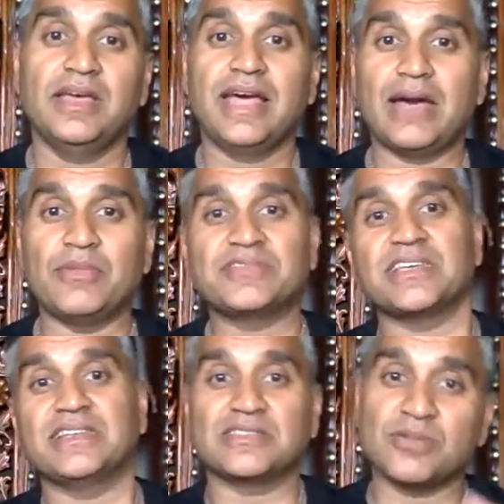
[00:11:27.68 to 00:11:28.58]
And we've
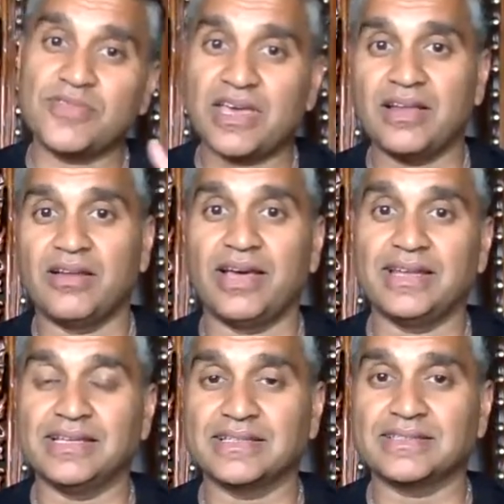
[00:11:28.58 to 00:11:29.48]
seen this with
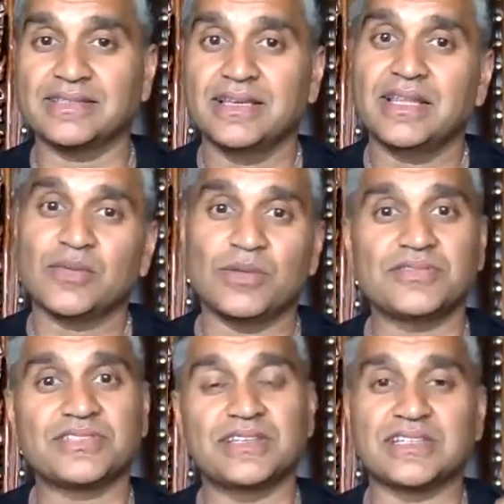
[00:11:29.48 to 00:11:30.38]
airliners, we've
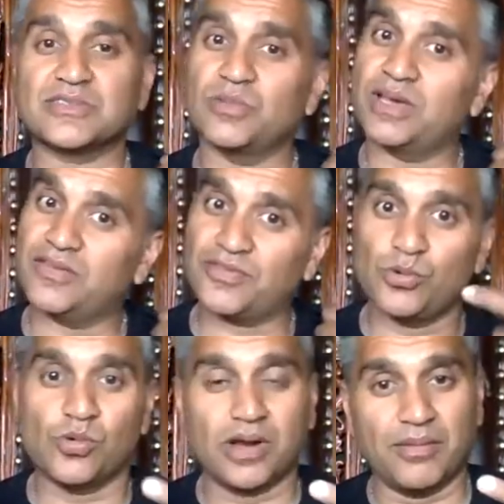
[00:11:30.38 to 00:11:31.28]
seen this with
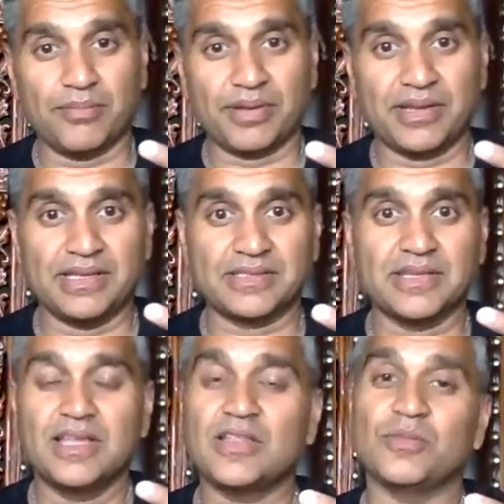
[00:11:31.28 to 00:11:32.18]
fuel companies,
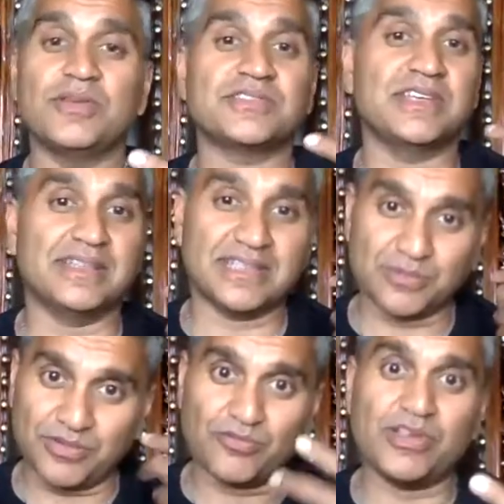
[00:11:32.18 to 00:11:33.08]
we've seen this
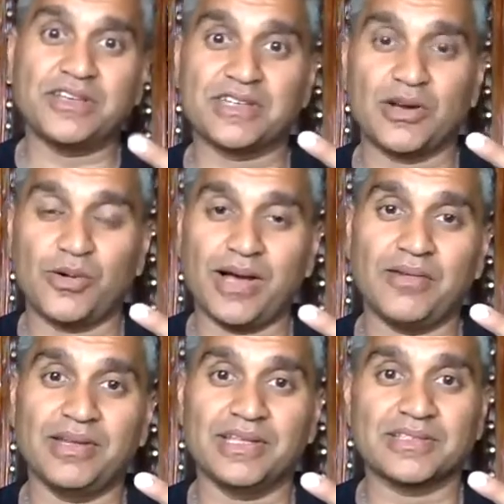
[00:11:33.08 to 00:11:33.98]
with retail
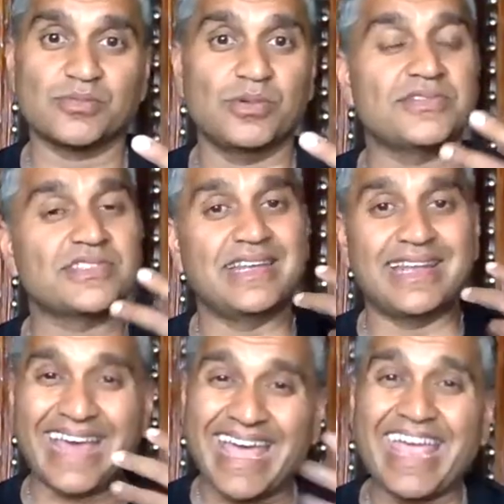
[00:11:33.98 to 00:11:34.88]
outlets, we've seen
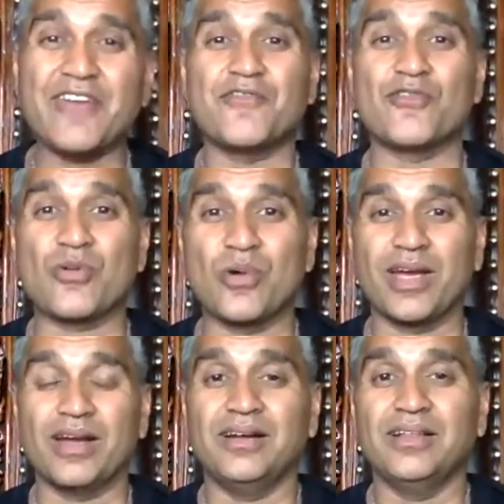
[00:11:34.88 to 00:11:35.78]
it everywhere.
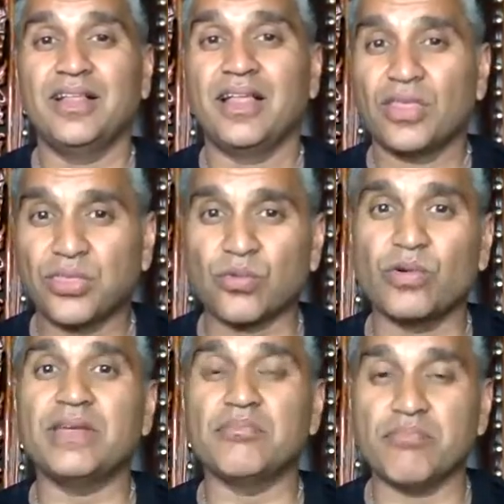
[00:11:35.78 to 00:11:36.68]

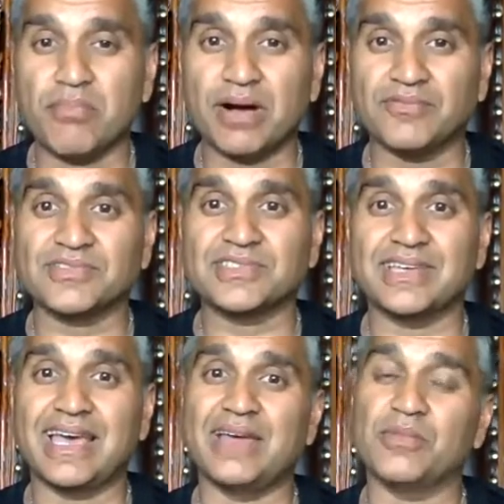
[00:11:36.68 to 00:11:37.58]
3 months,
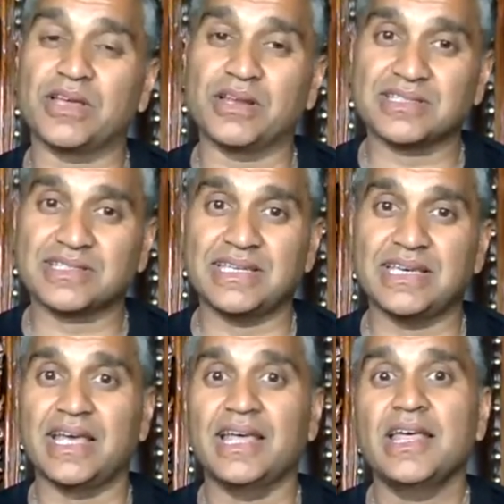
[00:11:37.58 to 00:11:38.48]
and we're going to see
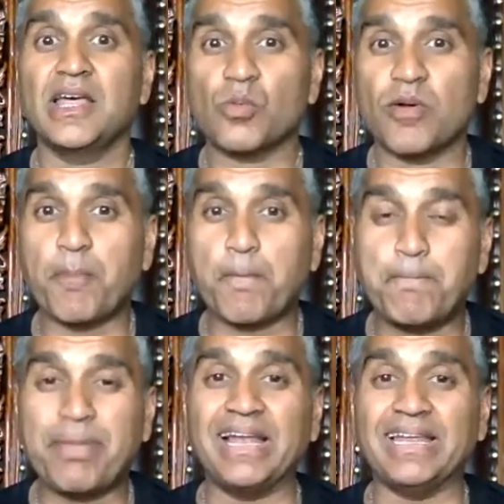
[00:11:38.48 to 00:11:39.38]
it with
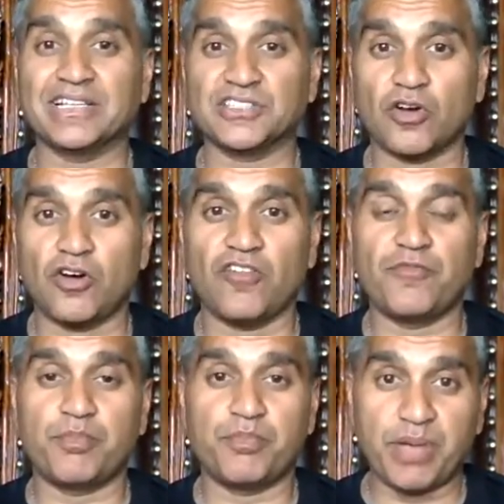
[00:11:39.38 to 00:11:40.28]
billions of
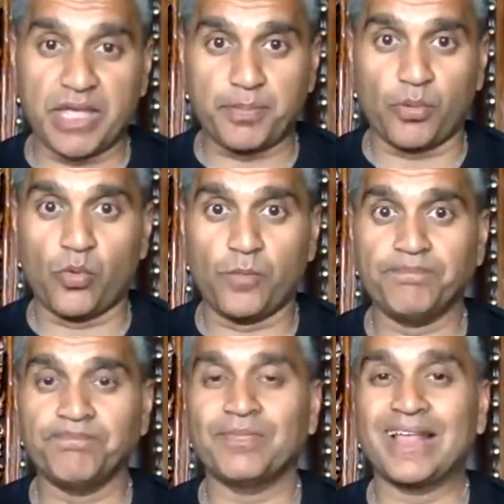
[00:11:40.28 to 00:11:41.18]
people
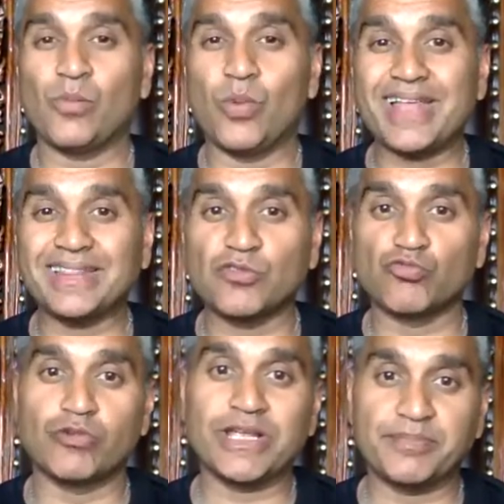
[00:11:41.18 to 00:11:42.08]
when the
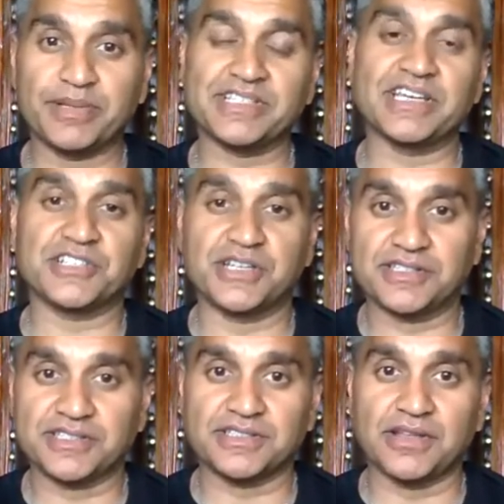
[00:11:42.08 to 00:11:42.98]
repossessions
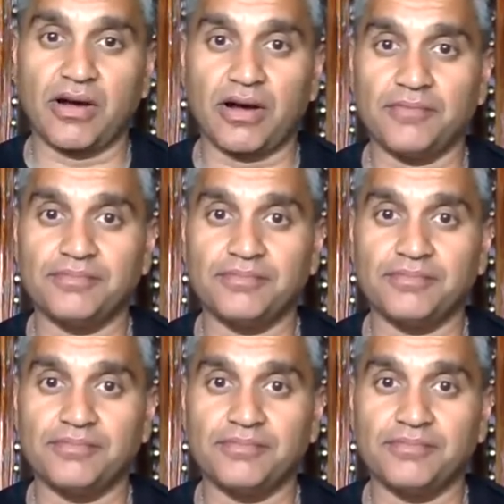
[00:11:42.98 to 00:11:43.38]
start.